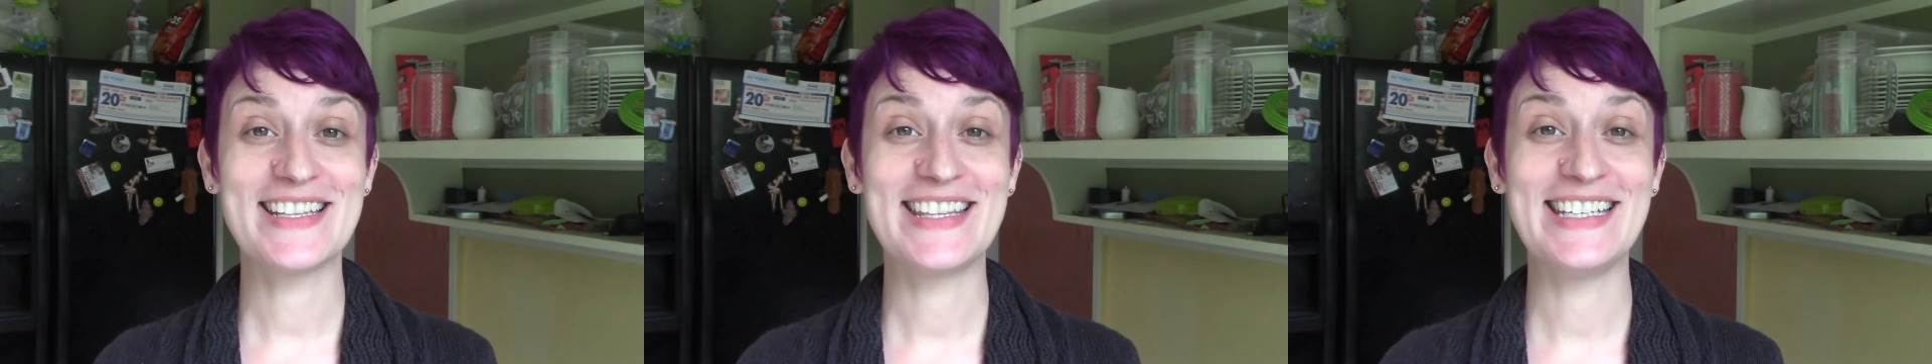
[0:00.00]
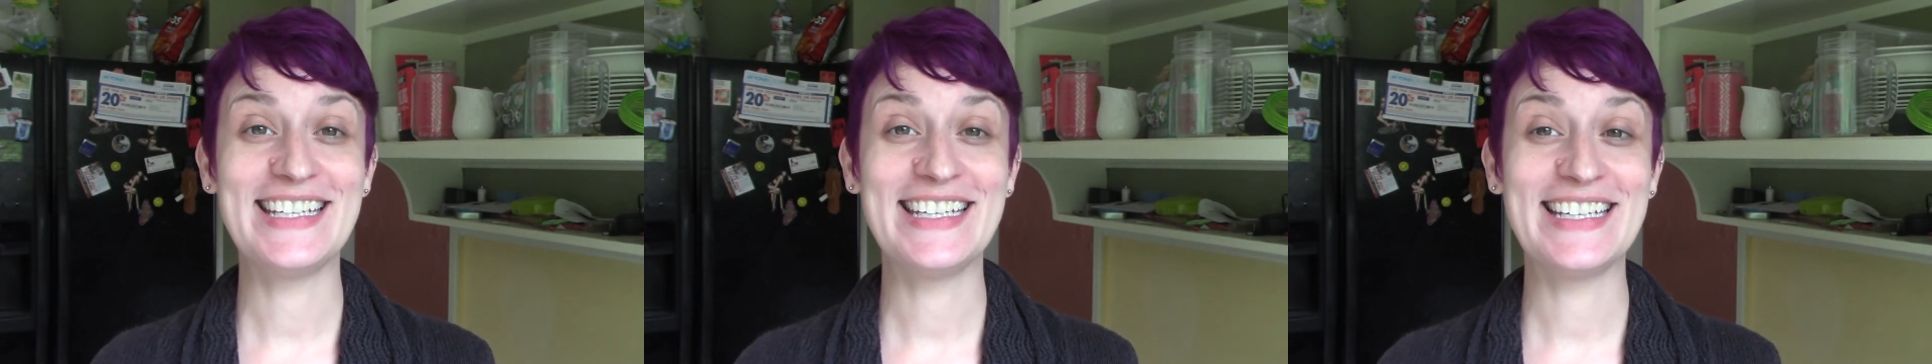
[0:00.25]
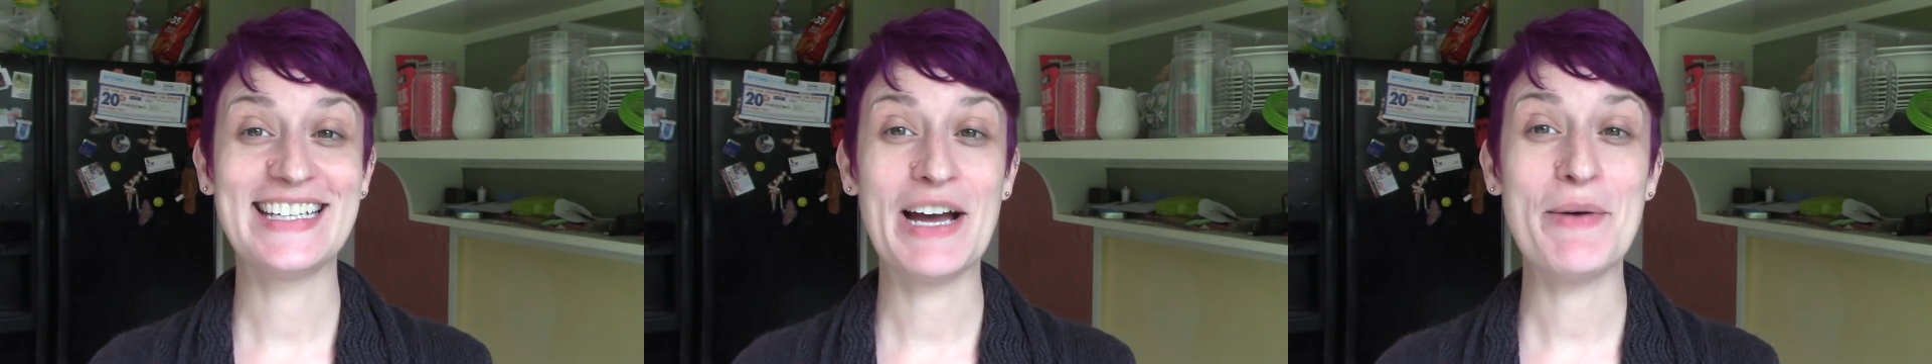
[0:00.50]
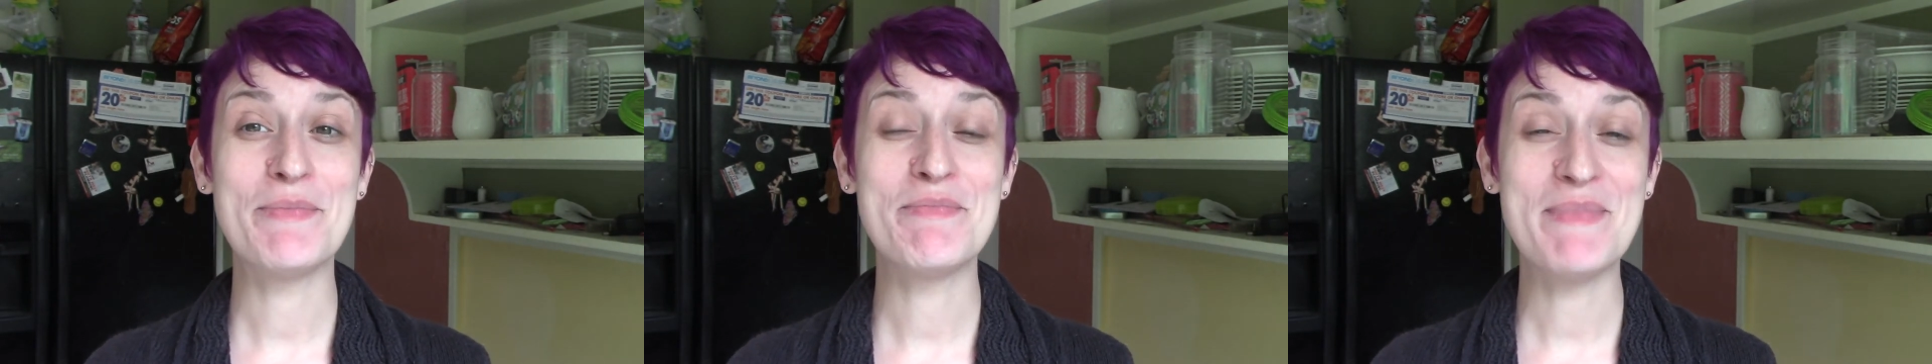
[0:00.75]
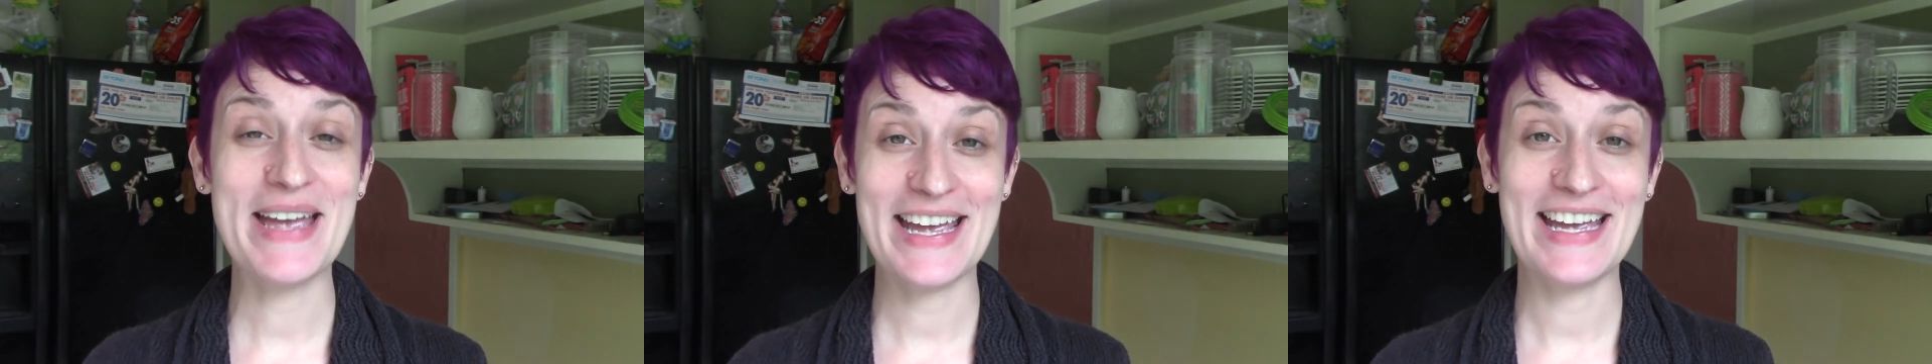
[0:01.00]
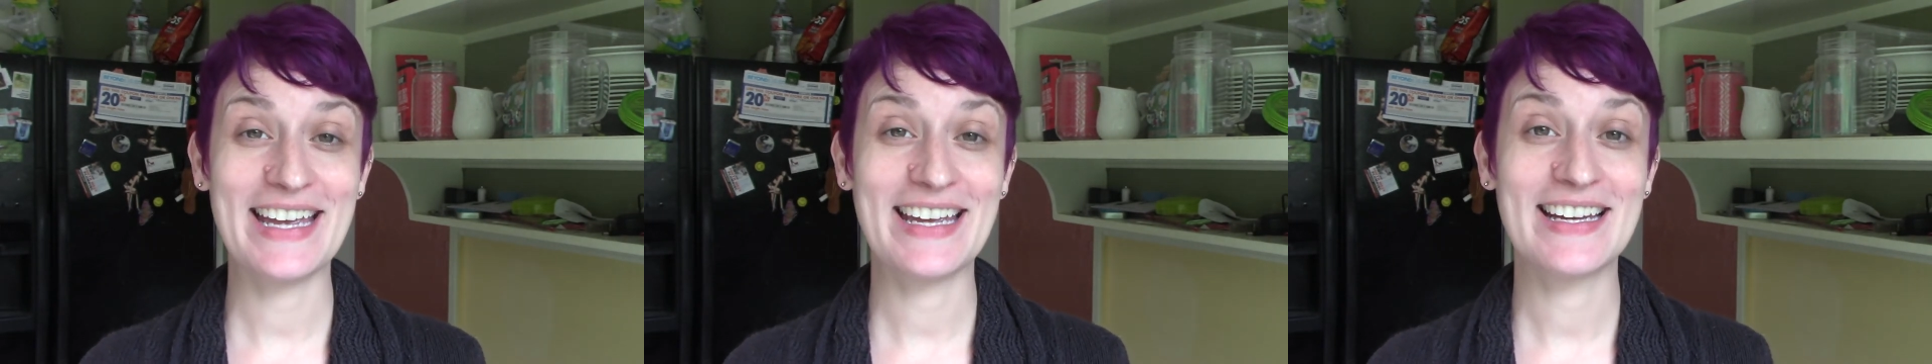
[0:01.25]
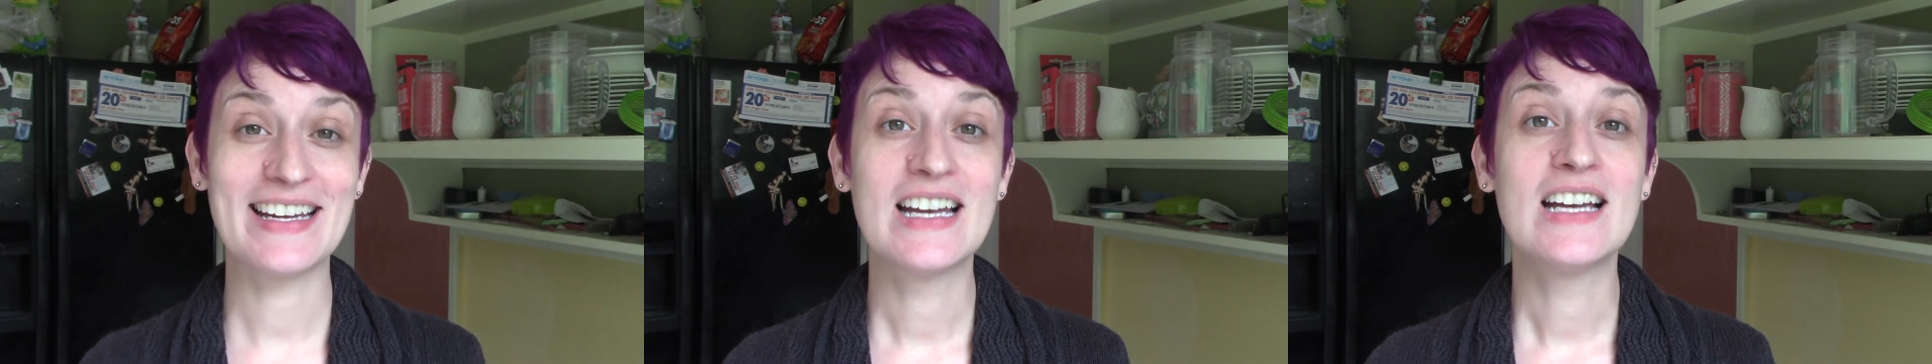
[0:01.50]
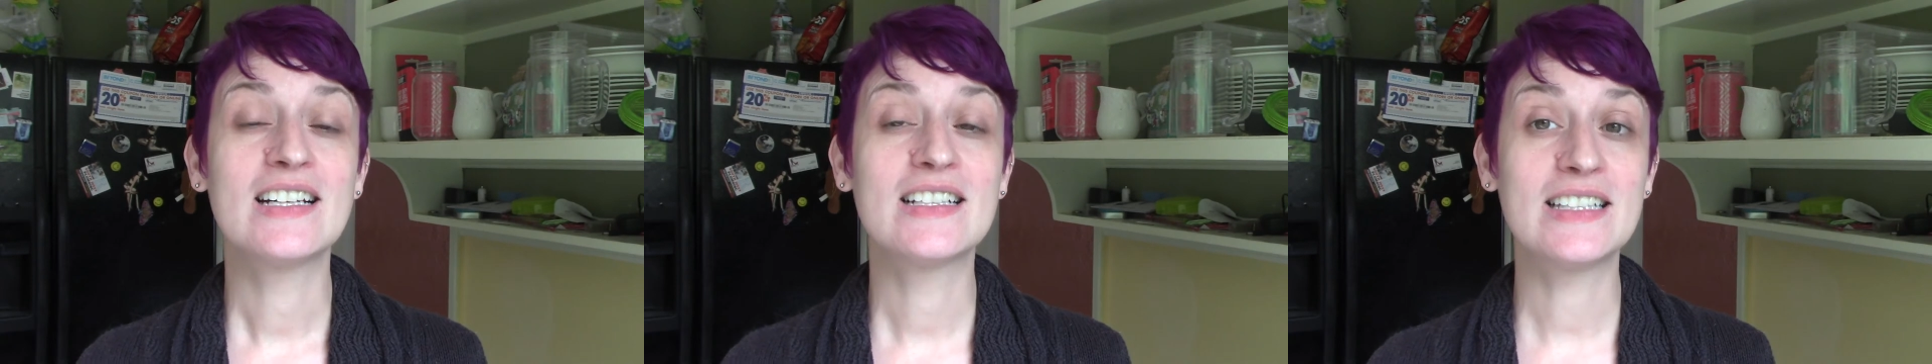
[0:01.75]
the May
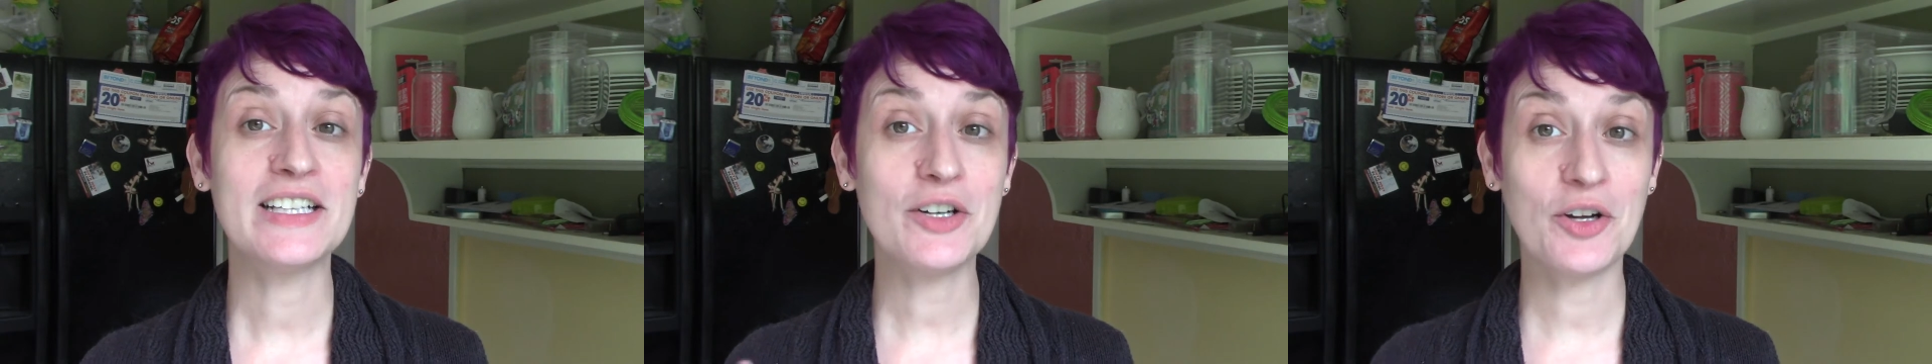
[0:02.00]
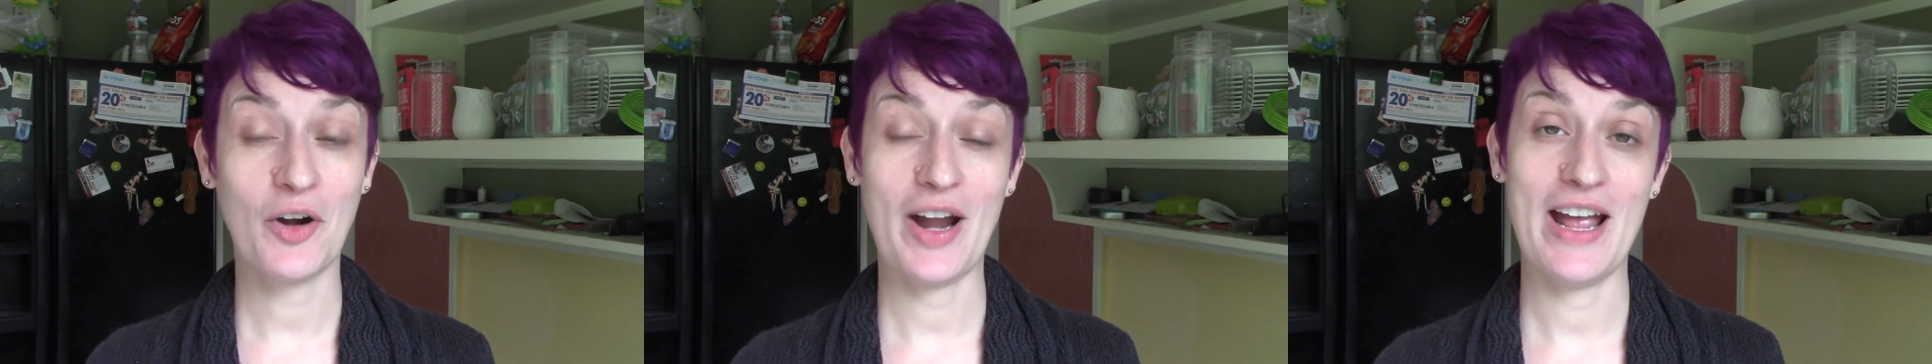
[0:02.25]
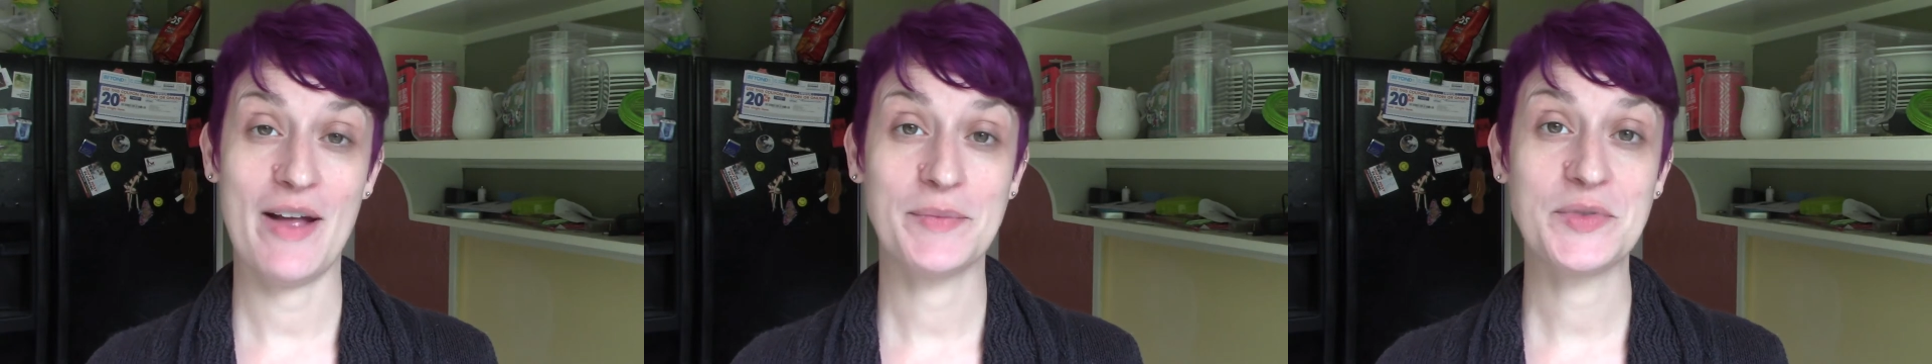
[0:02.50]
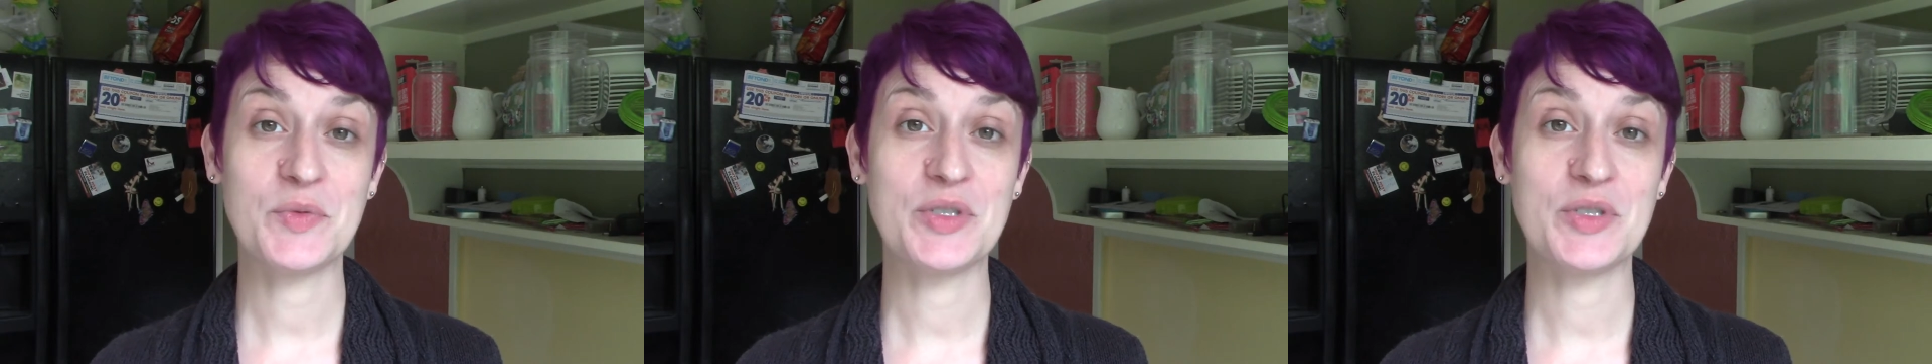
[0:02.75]
Glitter Grams,